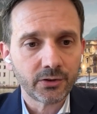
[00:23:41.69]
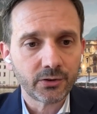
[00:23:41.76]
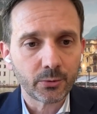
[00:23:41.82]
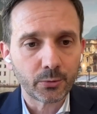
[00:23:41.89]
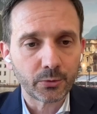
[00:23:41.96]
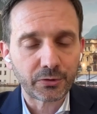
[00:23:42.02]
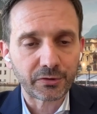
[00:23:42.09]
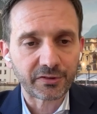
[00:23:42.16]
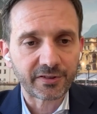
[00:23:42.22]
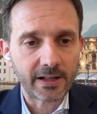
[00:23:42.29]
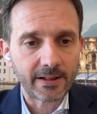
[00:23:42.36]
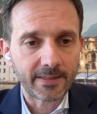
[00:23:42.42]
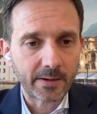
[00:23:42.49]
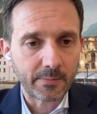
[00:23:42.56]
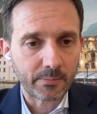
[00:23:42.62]
to
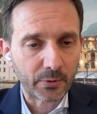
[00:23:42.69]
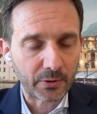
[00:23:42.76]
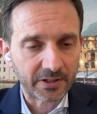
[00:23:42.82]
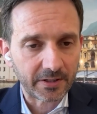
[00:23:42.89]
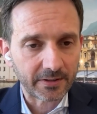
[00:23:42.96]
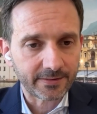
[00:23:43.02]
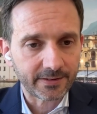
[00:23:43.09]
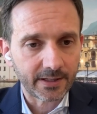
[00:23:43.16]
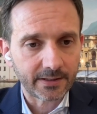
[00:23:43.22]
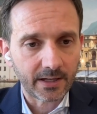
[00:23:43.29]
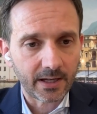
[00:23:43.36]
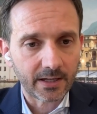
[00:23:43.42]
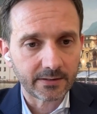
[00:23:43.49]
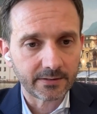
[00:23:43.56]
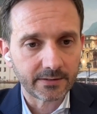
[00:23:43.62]
sell their products
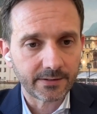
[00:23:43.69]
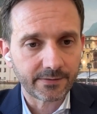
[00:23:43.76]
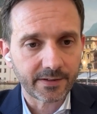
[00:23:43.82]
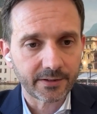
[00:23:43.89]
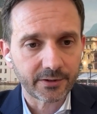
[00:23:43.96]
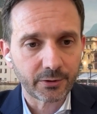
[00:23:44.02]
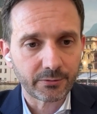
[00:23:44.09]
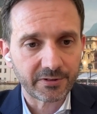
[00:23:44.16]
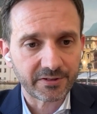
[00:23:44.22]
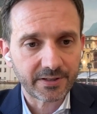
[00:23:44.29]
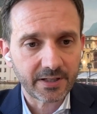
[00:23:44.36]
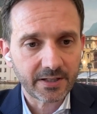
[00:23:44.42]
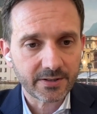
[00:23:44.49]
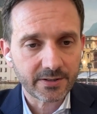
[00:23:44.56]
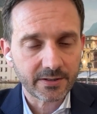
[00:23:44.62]
in different
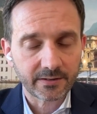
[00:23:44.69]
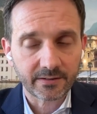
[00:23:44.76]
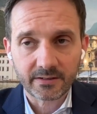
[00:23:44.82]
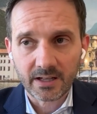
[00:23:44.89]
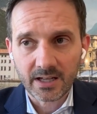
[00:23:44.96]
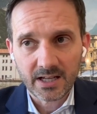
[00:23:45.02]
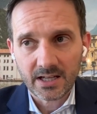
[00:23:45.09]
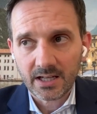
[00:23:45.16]
jurisdictions.